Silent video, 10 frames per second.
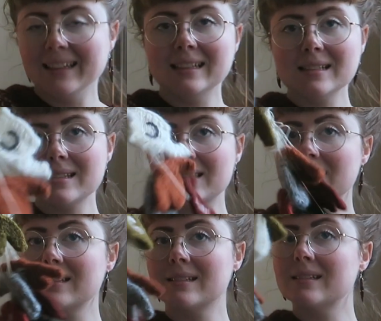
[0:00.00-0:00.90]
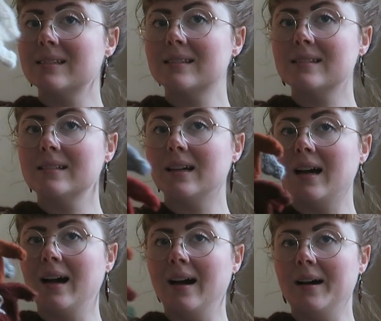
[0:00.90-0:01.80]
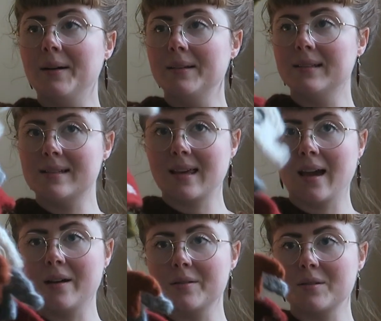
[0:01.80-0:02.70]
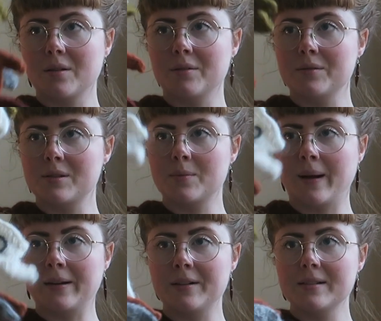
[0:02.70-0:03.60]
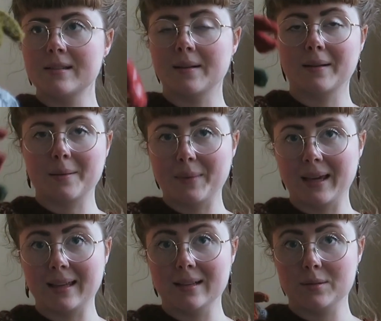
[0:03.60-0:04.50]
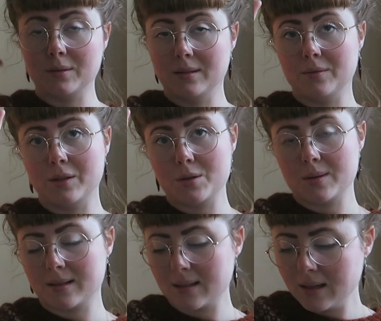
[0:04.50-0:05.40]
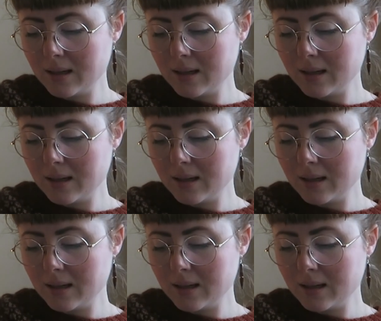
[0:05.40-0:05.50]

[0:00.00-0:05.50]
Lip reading: these this chaos of sweaters I'm gonna make into individual